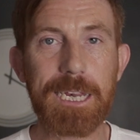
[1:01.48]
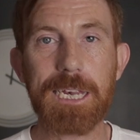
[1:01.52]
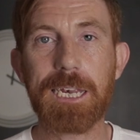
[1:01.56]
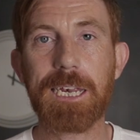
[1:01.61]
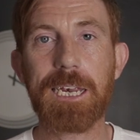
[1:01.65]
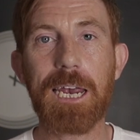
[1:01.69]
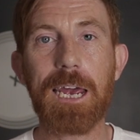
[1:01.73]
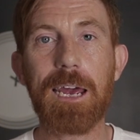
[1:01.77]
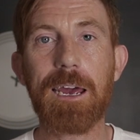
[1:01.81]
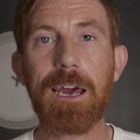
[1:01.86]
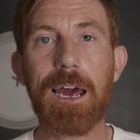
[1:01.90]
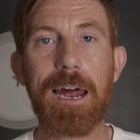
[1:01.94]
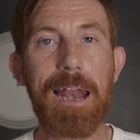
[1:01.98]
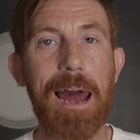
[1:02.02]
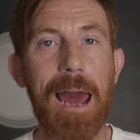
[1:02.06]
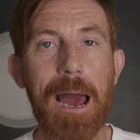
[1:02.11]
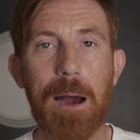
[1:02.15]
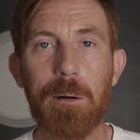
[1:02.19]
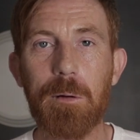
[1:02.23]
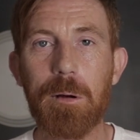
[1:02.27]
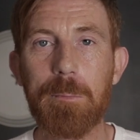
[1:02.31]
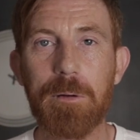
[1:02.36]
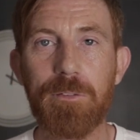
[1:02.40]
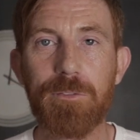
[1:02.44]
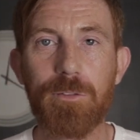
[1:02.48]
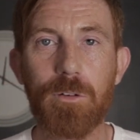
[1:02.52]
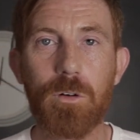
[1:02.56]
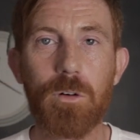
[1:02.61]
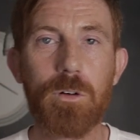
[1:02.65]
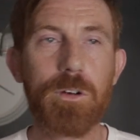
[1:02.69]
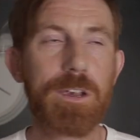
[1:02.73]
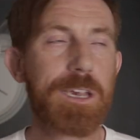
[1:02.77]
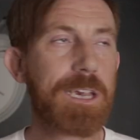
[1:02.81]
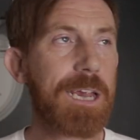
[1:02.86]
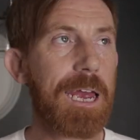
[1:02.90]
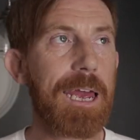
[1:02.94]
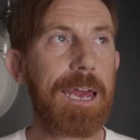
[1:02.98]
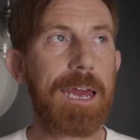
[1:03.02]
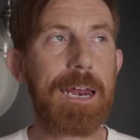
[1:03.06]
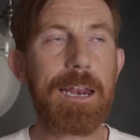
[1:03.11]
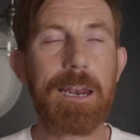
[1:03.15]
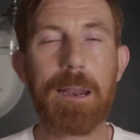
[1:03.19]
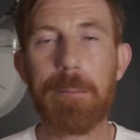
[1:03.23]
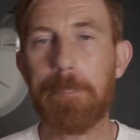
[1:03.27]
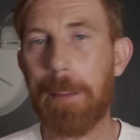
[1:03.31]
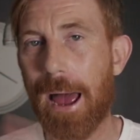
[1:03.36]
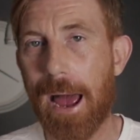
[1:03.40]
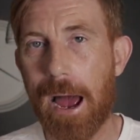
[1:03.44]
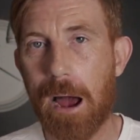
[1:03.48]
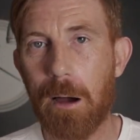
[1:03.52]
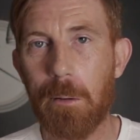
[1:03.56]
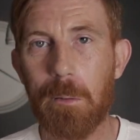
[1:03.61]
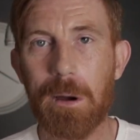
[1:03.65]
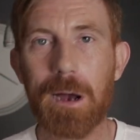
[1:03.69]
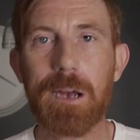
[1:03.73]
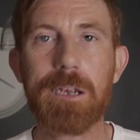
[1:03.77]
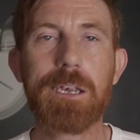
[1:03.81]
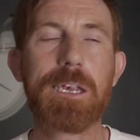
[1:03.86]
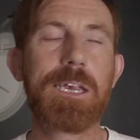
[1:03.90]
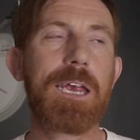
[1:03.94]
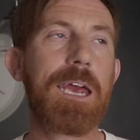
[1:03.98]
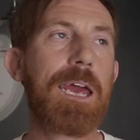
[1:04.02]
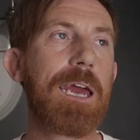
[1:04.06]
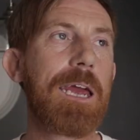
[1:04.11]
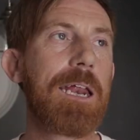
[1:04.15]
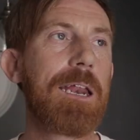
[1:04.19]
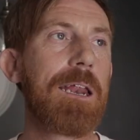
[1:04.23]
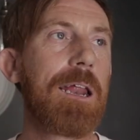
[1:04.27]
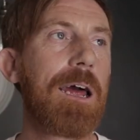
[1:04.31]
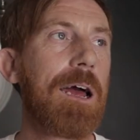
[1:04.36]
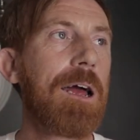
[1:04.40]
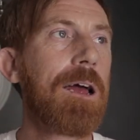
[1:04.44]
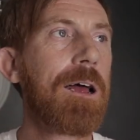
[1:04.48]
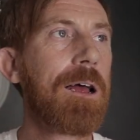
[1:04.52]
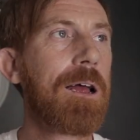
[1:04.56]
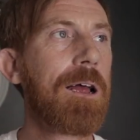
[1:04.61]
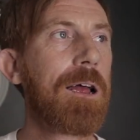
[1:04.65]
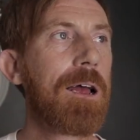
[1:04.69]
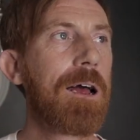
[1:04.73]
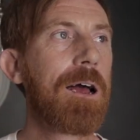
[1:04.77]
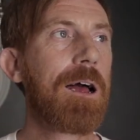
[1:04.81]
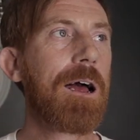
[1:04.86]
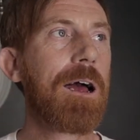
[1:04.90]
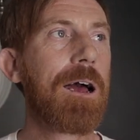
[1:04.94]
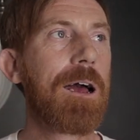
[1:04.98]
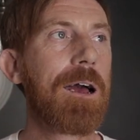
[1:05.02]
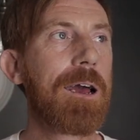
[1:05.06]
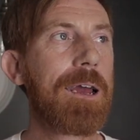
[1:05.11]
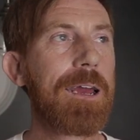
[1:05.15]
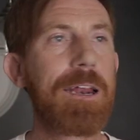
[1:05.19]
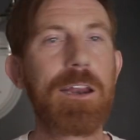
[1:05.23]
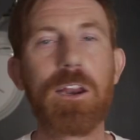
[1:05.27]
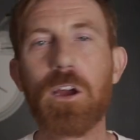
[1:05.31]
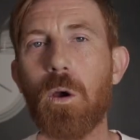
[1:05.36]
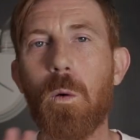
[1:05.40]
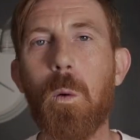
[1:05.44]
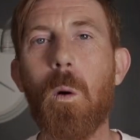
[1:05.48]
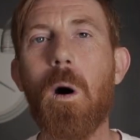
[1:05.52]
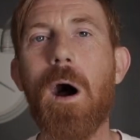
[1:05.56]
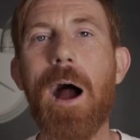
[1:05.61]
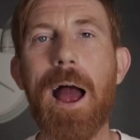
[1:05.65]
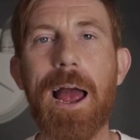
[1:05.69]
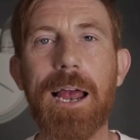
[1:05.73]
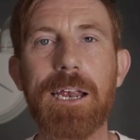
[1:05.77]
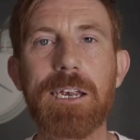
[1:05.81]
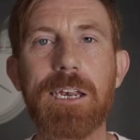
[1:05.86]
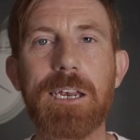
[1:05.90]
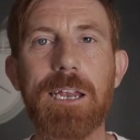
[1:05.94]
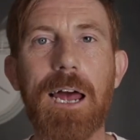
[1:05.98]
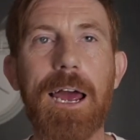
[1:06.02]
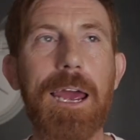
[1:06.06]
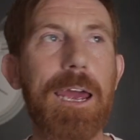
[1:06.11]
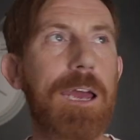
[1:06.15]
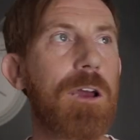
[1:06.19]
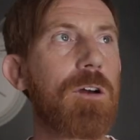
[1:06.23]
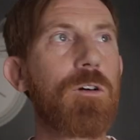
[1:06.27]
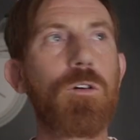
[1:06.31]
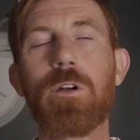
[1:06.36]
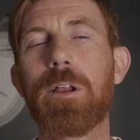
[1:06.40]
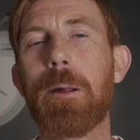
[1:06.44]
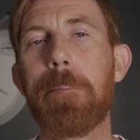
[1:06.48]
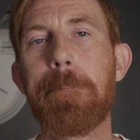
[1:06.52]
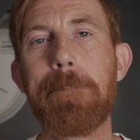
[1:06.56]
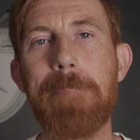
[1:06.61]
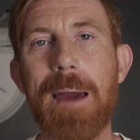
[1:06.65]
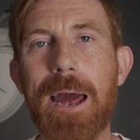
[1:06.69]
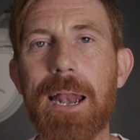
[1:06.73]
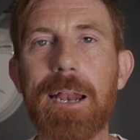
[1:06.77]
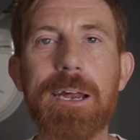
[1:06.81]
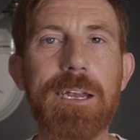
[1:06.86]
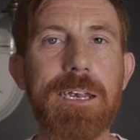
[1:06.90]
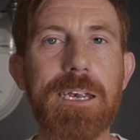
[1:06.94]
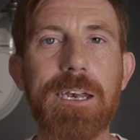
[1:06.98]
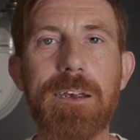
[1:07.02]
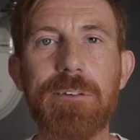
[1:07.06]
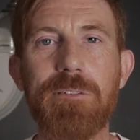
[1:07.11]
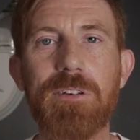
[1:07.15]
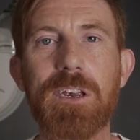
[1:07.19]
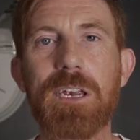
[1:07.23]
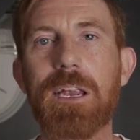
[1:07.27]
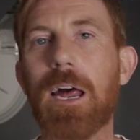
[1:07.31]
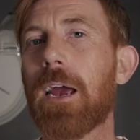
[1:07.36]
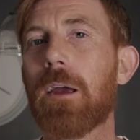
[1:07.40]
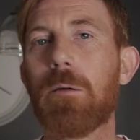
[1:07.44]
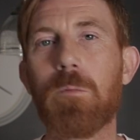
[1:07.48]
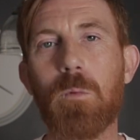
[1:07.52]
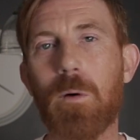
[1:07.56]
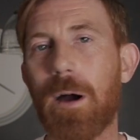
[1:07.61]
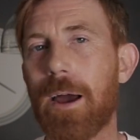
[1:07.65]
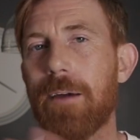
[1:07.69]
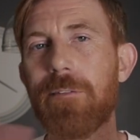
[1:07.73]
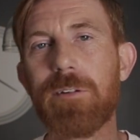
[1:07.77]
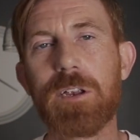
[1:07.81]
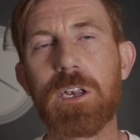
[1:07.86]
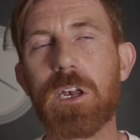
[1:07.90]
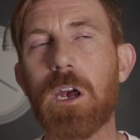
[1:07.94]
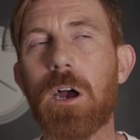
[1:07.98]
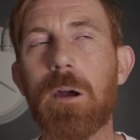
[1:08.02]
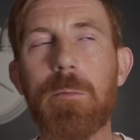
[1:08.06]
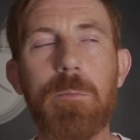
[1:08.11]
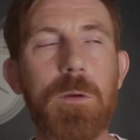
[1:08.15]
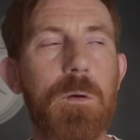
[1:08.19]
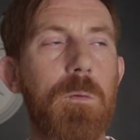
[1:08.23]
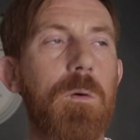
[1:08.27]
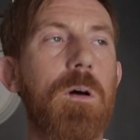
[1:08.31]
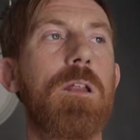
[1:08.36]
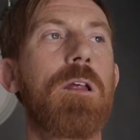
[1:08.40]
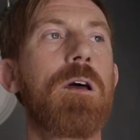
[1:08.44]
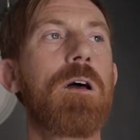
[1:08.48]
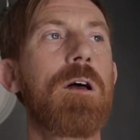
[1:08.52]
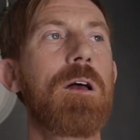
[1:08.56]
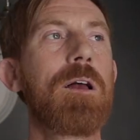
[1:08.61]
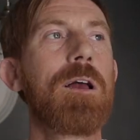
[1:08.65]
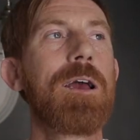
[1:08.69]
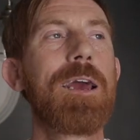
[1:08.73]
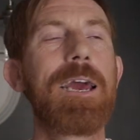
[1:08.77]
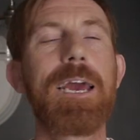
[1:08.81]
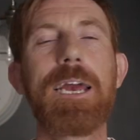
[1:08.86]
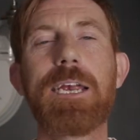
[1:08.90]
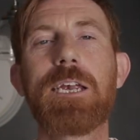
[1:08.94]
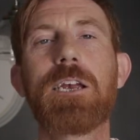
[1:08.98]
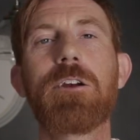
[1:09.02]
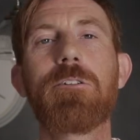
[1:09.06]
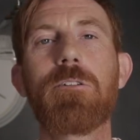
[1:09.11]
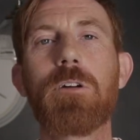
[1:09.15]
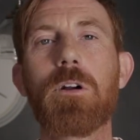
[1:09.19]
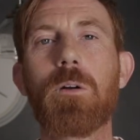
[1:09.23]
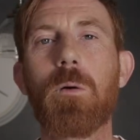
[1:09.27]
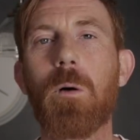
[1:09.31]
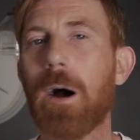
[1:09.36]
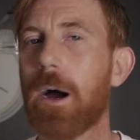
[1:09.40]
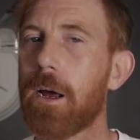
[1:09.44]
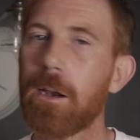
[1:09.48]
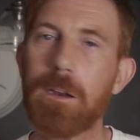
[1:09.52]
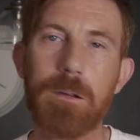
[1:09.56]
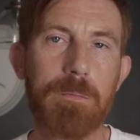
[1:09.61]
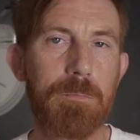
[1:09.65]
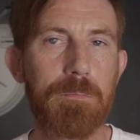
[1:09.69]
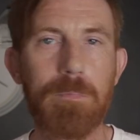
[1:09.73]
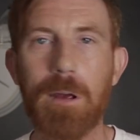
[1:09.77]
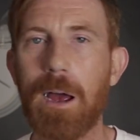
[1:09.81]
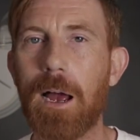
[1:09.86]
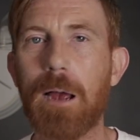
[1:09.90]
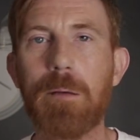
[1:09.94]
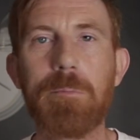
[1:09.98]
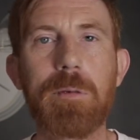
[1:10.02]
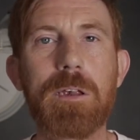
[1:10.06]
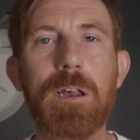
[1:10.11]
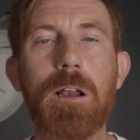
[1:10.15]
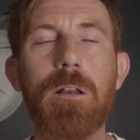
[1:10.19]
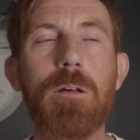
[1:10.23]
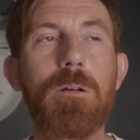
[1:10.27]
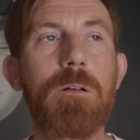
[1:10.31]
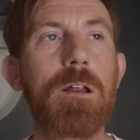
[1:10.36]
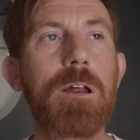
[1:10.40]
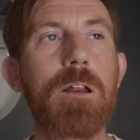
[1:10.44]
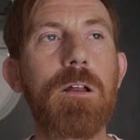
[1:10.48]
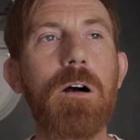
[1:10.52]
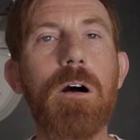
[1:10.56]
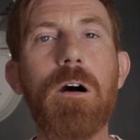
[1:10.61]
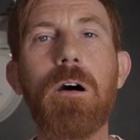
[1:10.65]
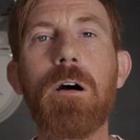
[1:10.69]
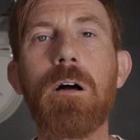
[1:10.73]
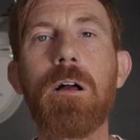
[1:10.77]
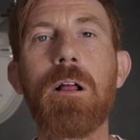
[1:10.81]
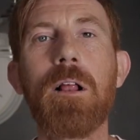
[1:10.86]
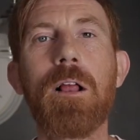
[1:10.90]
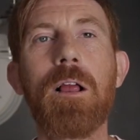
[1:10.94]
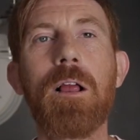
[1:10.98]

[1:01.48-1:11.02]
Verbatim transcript: to sit an hour before, sit in the power, sit in the quiet state or the meditative state, whatever term you want? Is it required? Absolutely not.